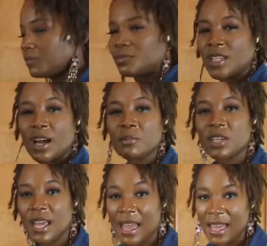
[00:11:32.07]
Now I'm
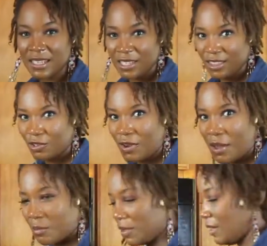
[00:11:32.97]
gonna add in the
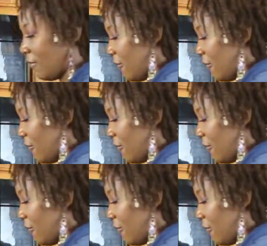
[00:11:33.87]
ground beef.